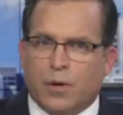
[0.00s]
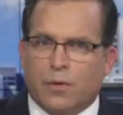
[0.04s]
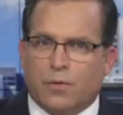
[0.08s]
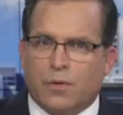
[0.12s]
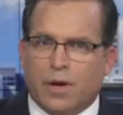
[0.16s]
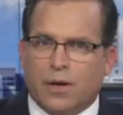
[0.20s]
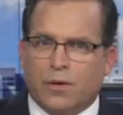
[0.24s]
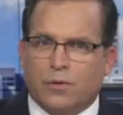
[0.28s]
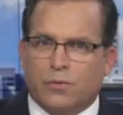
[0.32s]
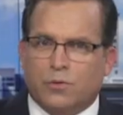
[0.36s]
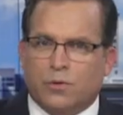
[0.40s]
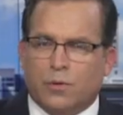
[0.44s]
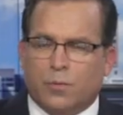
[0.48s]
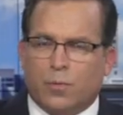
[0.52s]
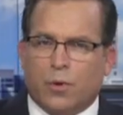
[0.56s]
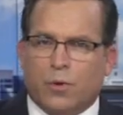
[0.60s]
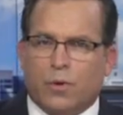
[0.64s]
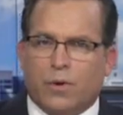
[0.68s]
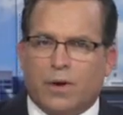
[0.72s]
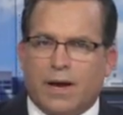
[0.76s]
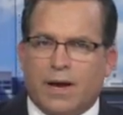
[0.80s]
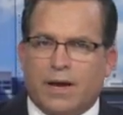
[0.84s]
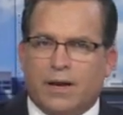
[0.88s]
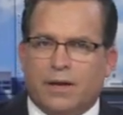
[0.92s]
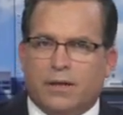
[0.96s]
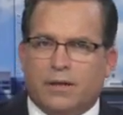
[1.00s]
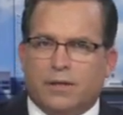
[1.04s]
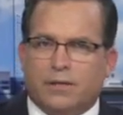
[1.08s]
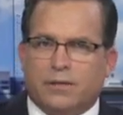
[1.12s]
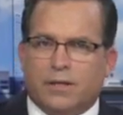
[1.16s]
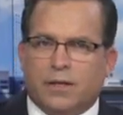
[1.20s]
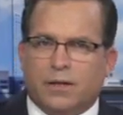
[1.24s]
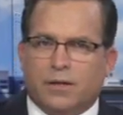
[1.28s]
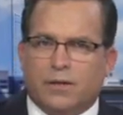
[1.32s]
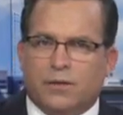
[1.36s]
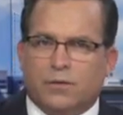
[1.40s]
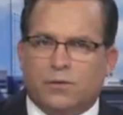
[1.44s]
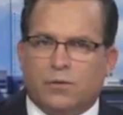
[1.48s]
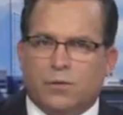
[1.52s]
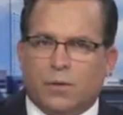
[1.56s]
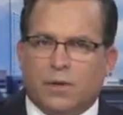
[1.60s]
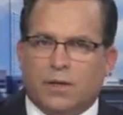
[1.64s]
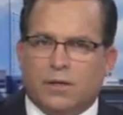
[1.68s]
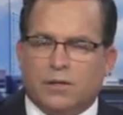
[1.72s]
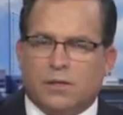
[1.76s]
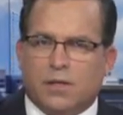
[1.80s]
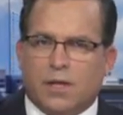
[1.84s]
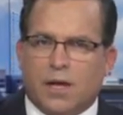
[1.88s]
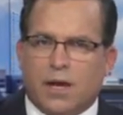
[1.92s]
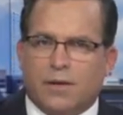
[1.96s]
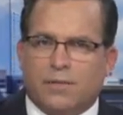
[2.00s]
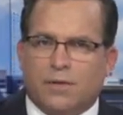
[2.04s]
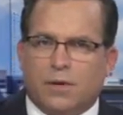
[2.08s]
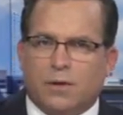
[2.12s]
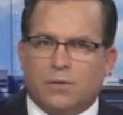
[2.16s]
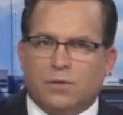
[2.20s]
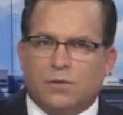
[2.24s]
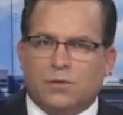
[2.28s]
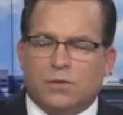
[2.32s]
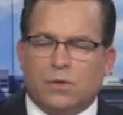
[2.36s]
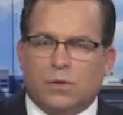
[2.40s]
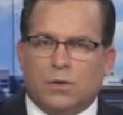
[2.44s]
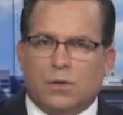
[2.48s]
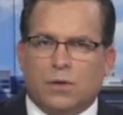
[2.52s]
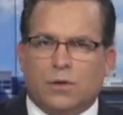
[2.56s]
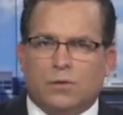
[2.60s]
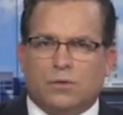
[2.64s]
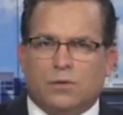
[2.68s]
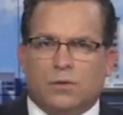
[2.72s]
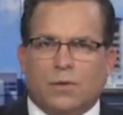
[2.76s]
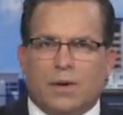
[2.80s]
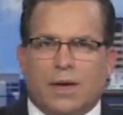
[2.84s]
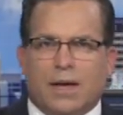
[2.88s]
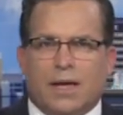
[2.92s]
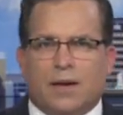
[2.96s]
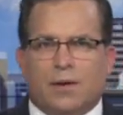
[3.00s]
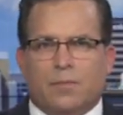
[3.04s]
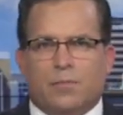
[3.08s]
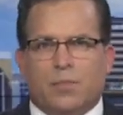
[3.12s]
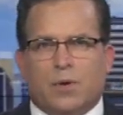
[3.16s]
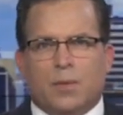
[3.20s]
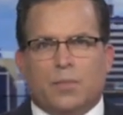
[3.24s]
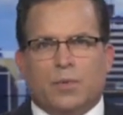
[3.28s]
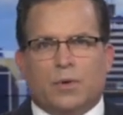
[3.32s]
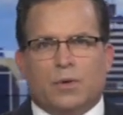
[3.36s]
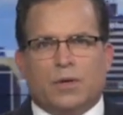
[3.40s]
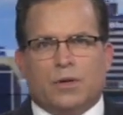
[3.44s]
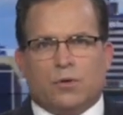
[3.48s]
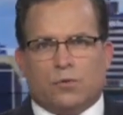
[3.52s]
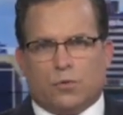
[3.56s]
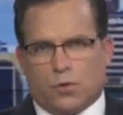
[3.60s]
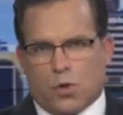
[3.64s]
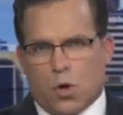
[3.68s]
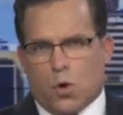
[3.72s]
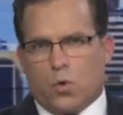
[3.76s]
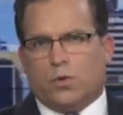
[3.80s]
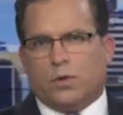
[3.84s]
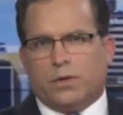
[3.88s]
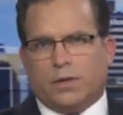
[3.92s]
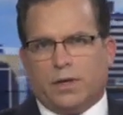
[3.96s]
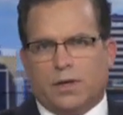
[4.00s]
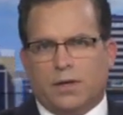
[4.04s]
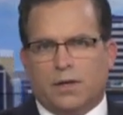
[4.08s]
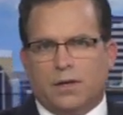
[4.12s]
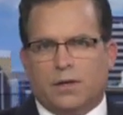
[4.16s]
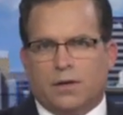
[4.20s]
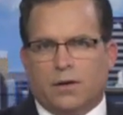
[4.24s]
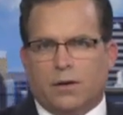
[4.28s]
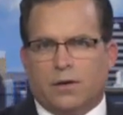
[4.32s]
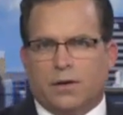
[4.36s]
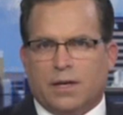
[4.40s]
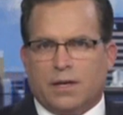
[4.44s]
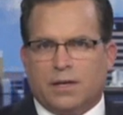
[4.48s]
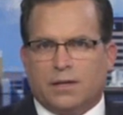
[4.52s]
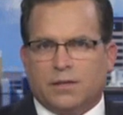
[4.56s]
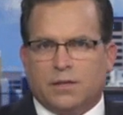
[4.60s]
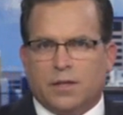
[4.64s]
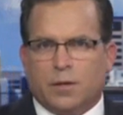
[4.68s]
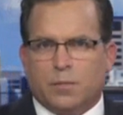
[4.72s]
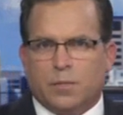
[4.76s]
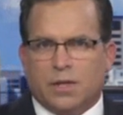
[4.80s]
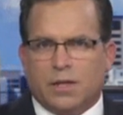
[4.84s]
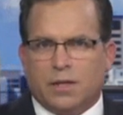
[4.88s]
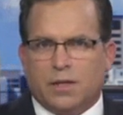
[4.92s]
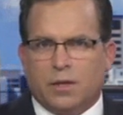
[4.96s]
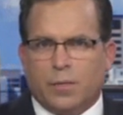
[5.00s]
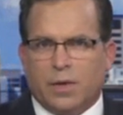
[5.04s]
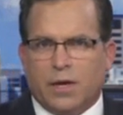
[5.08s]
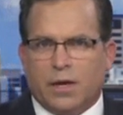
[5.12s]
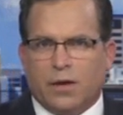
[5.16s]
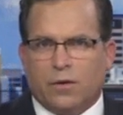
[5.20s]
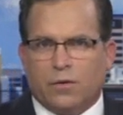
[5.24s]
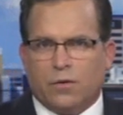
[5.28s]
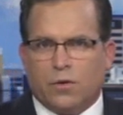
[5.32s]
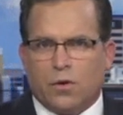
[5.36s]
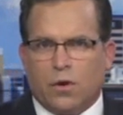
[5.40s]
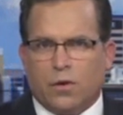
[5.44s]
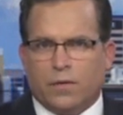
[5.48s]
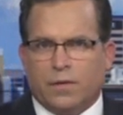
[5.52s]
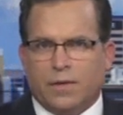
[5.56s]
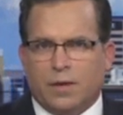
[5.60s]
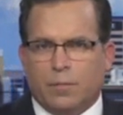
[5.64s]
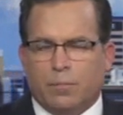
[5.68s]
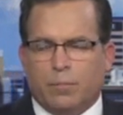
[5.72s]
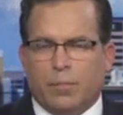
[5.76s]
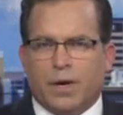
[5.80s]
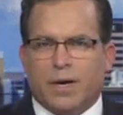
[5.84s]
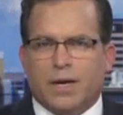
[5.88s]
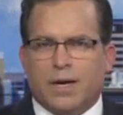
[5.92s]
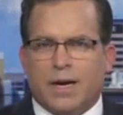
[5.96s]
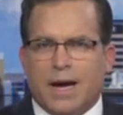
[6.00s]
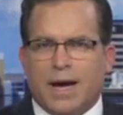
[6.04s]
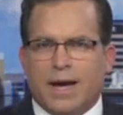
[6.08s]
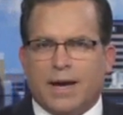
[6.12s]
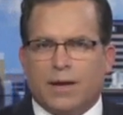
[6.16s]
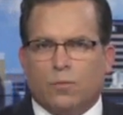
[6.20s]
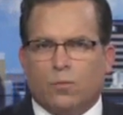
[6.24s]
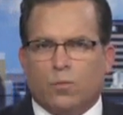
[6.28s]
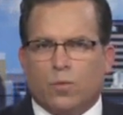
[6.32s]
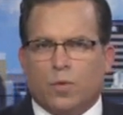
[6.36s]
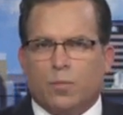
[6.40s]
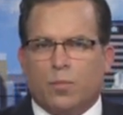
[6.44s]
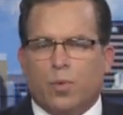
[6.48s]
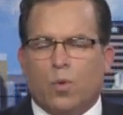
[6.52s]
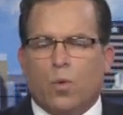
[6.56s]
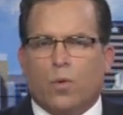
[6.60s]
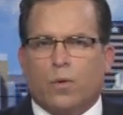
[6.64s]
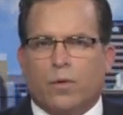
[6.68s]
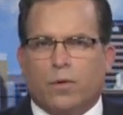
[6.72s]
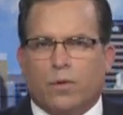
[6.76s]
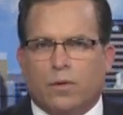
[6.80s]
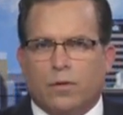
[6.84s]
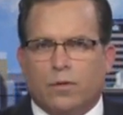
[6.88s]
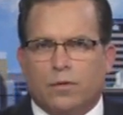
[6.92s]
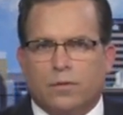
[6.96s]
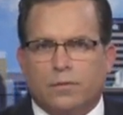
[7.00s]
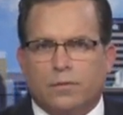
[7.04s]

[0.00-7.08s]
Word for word: O nine News reporter Anna Azalian joining us live here in studio. So Anna, people here locally are getting something in the mail called the Buckeye Reporter.